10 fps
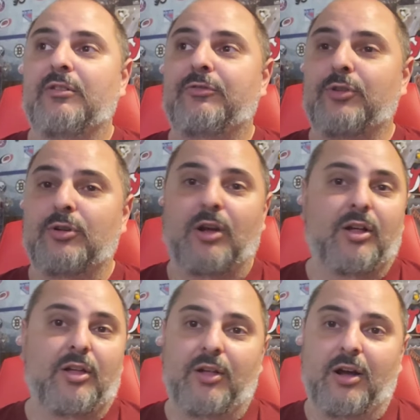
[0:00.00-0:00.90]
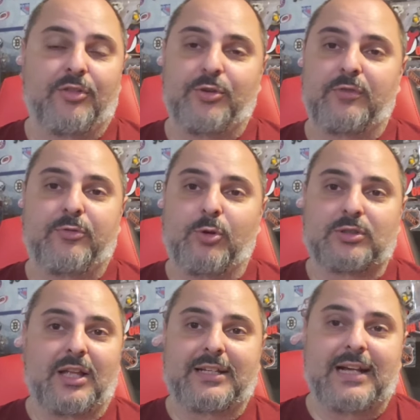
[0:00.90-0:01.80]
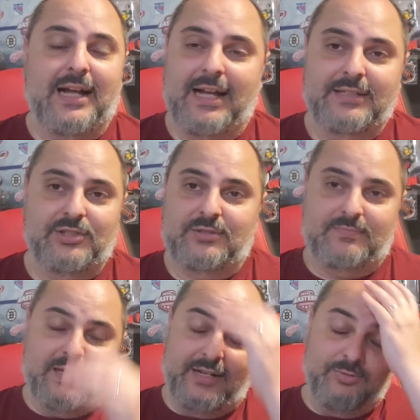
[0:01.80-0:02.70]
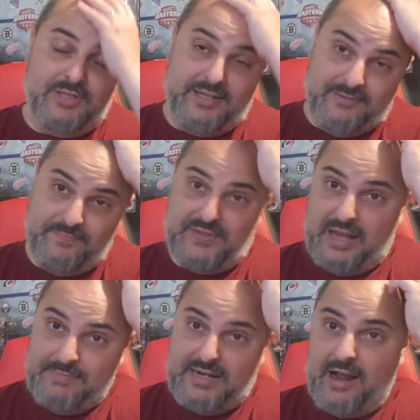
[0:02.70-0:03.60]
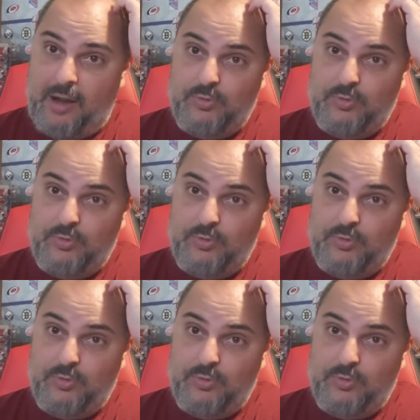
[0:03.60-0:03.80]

for a third, fourth line guy. I don't get it. I mean, I